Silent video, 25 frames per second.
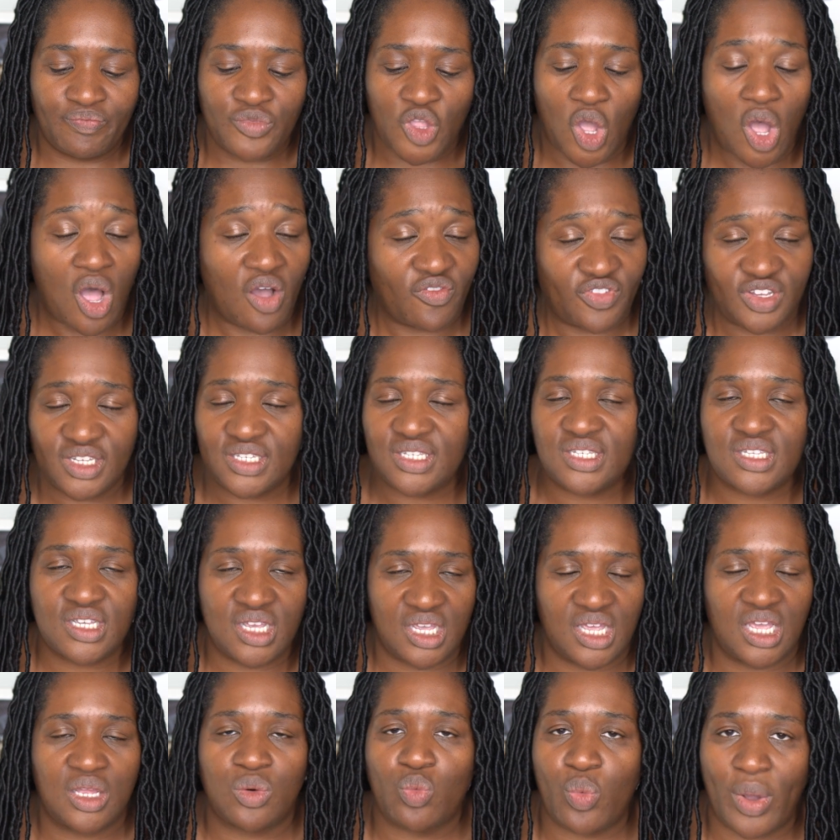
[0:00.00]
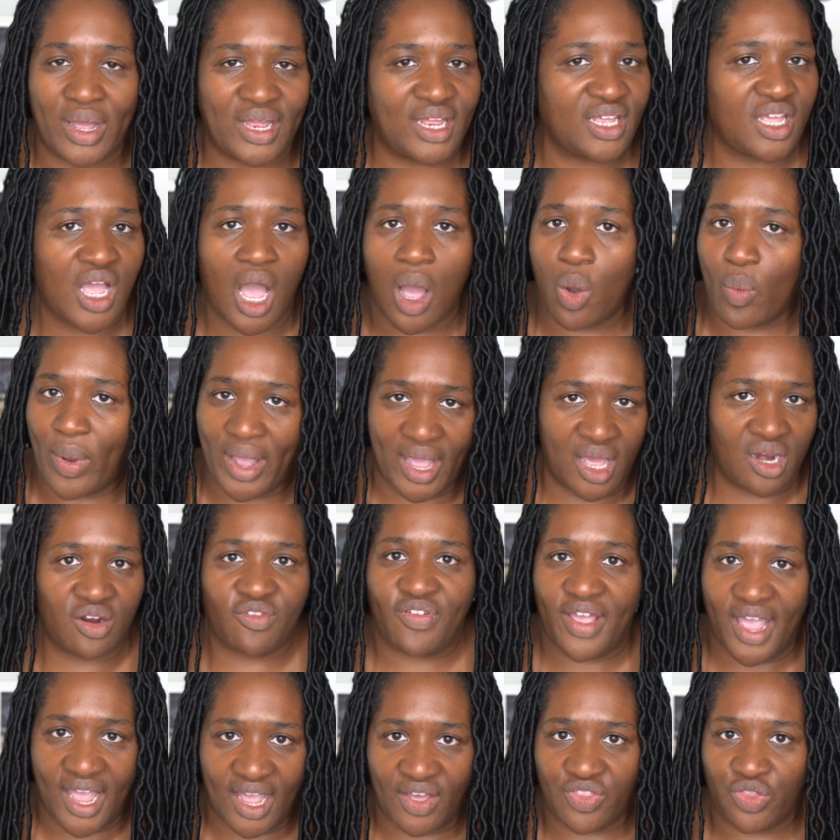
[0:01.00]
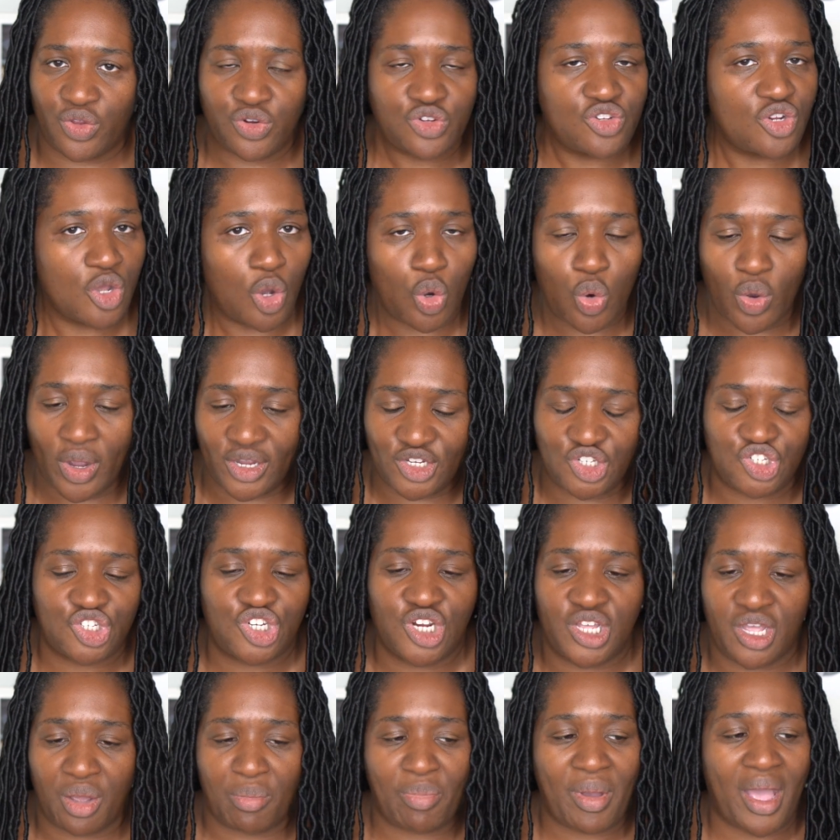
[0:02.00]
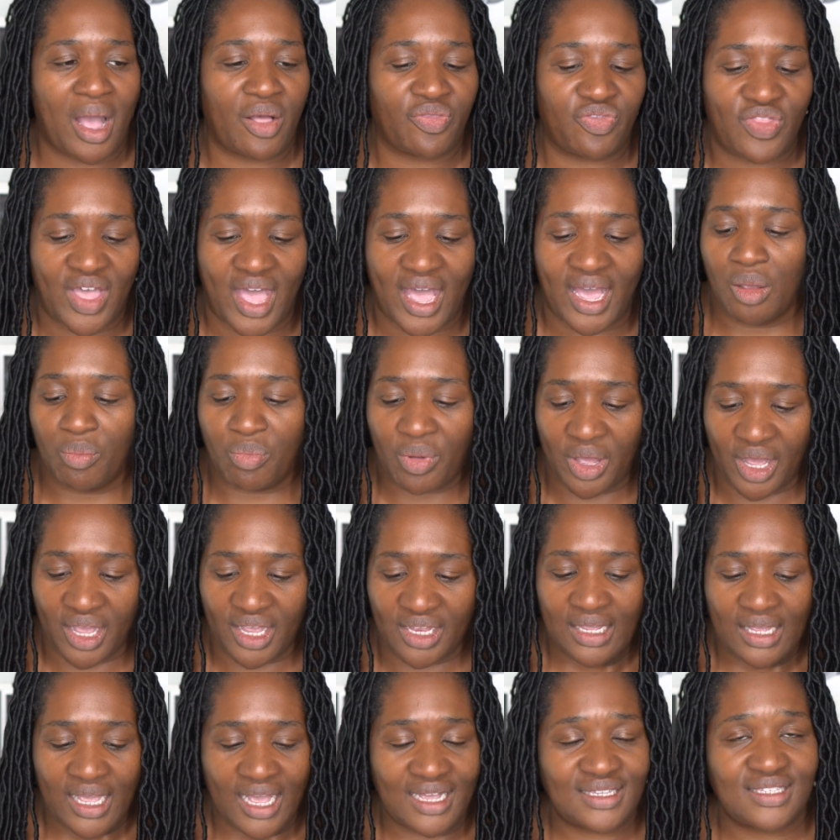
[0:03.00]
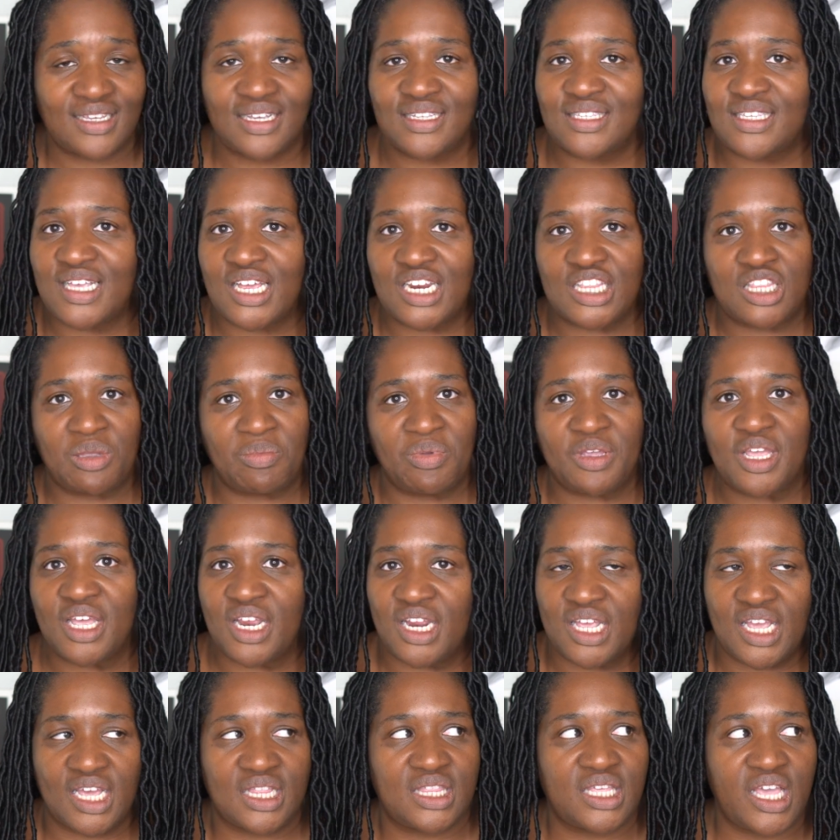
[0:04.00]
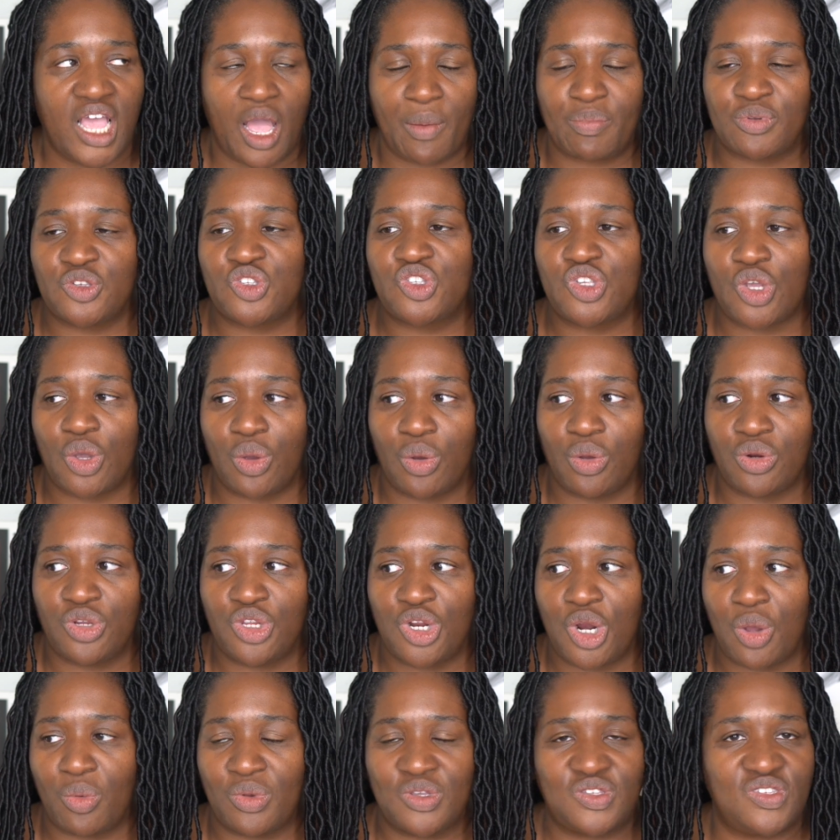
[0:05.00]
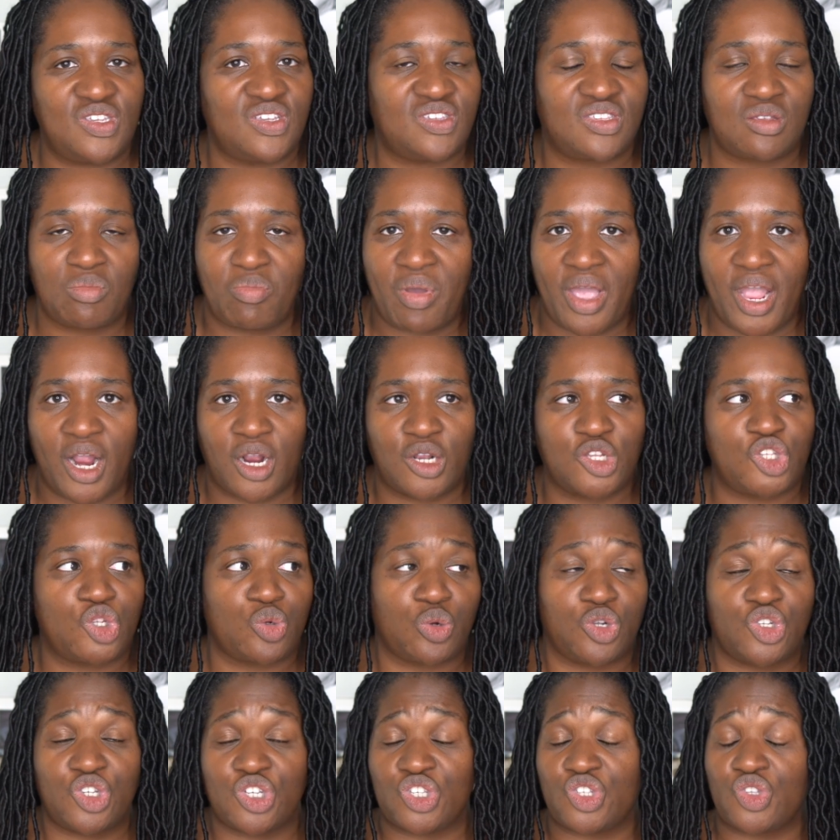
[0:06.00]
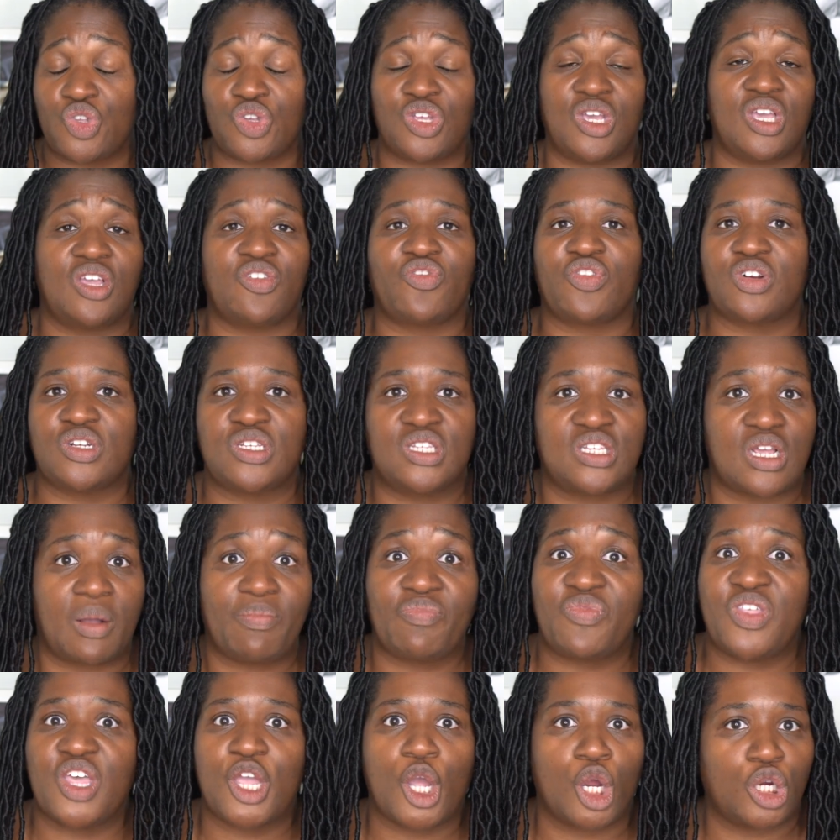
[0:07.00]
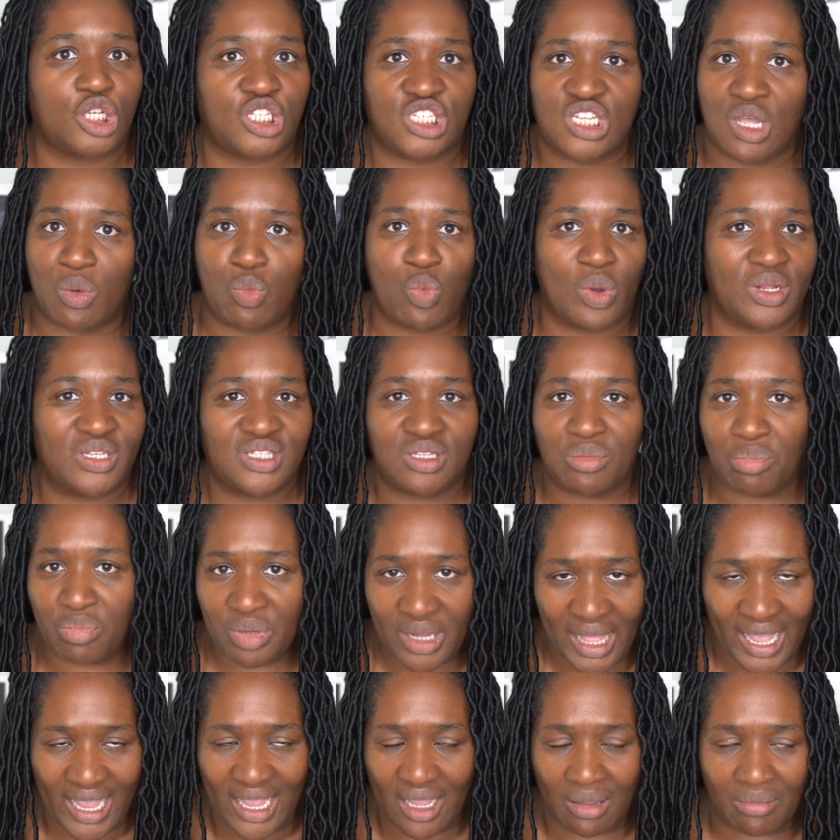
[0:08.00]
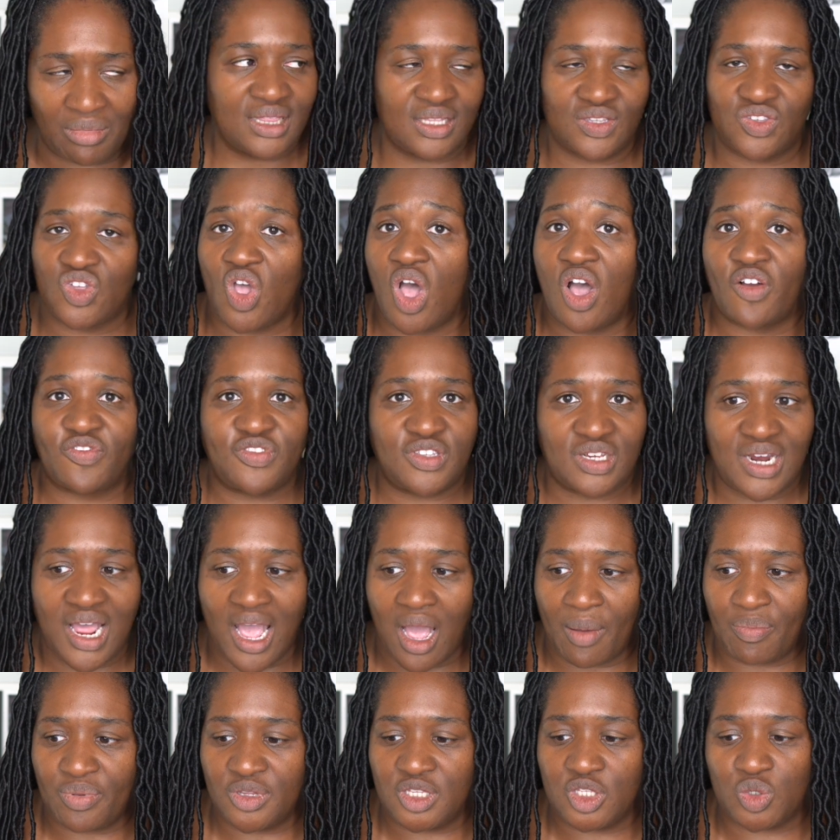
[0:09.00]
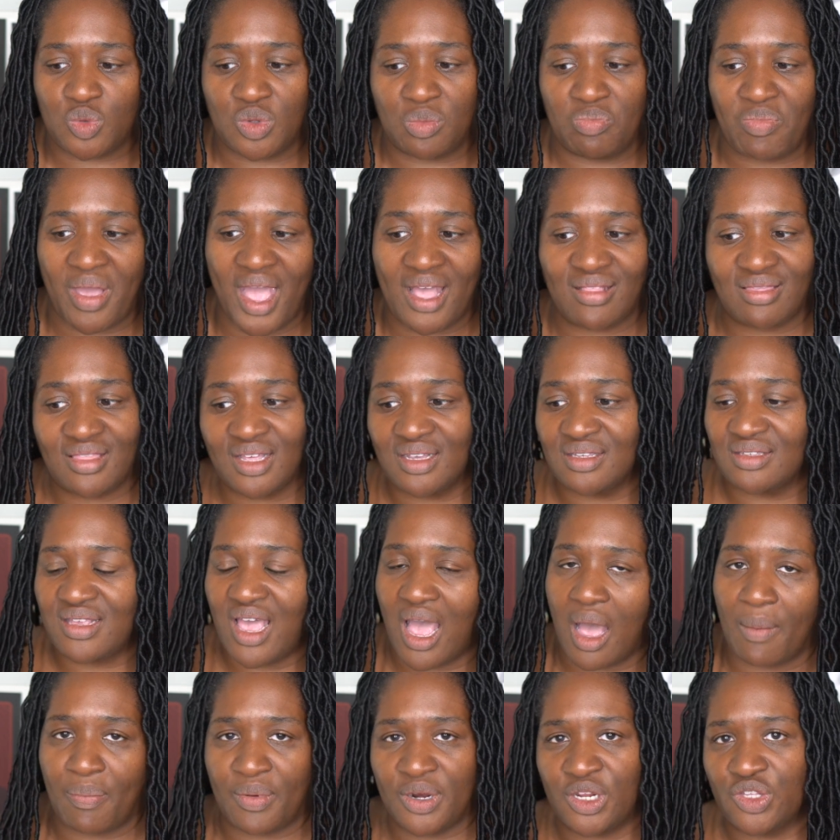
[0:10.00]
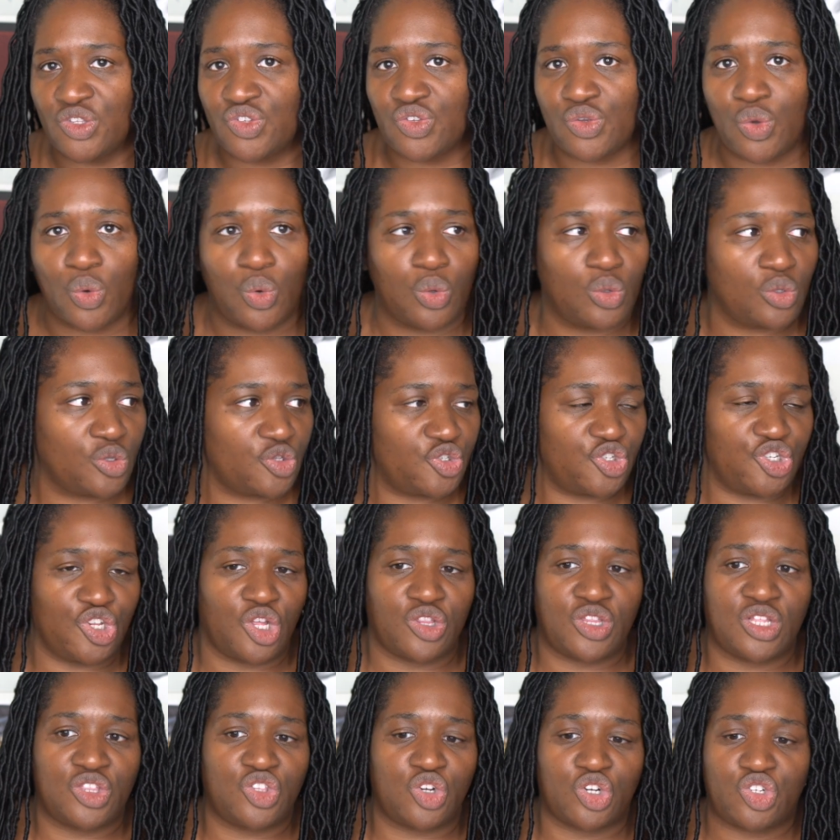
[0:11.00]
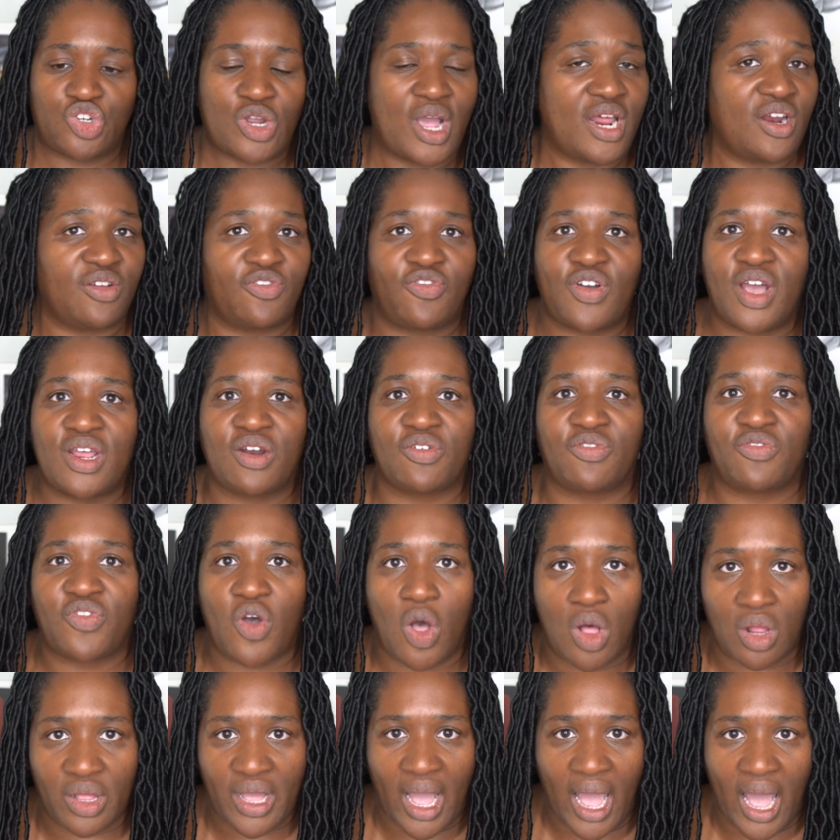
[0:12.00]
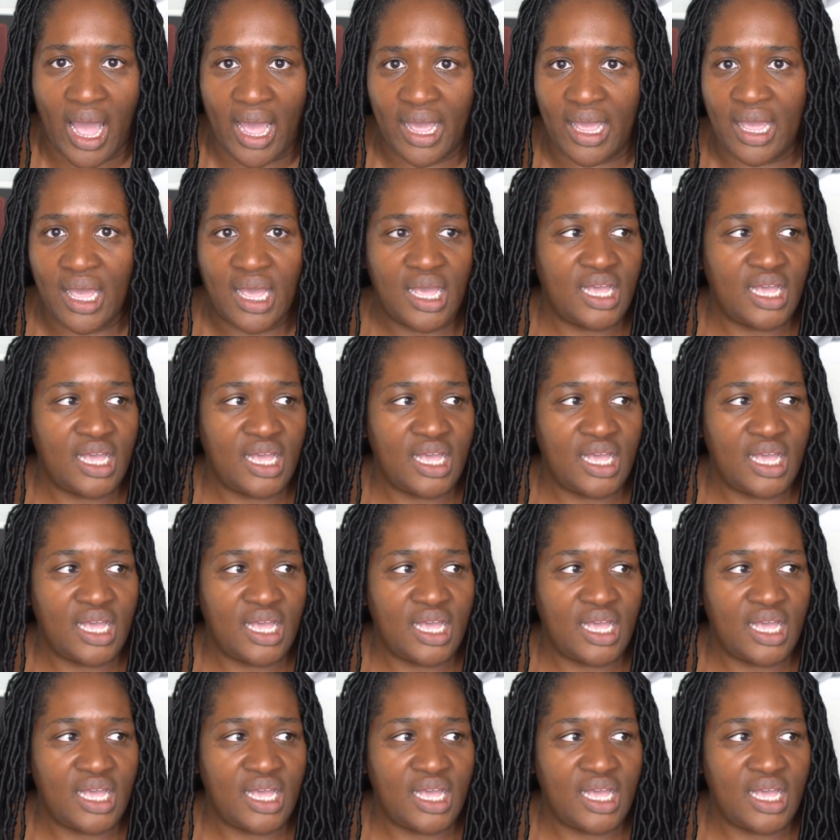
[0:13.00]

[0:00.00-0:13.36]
obviously it got way out of hand. There's no questioning about that. But as I said at the beginning of the episode, you know, we see some parents who are just looking for something or someone to blame. This often happens when bad things happen in schools. You know, they're trying to find a fall guy.